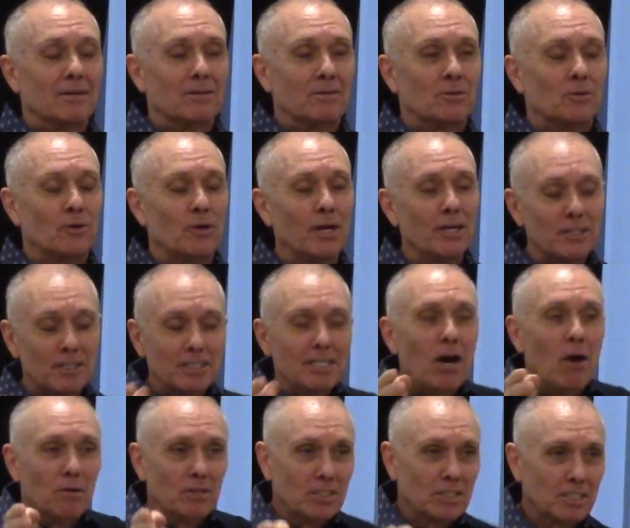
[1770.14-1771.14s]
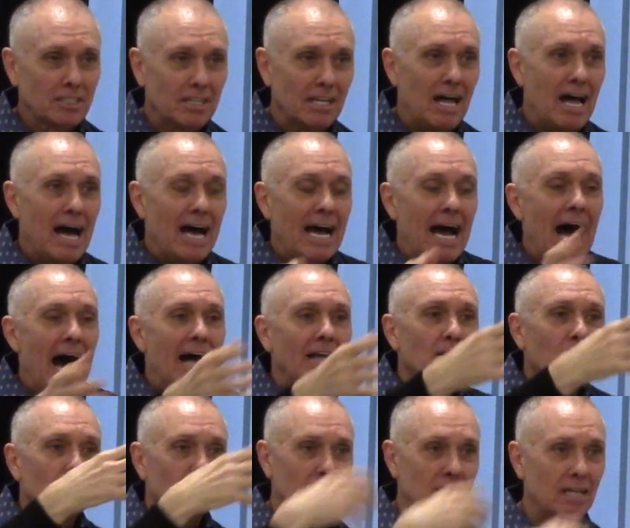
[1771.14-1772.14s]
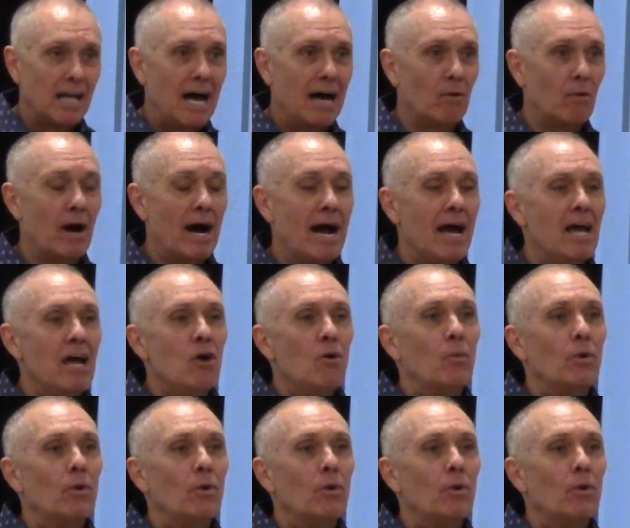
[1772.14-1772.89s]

Chris notices a lot. I notice a lot. Why?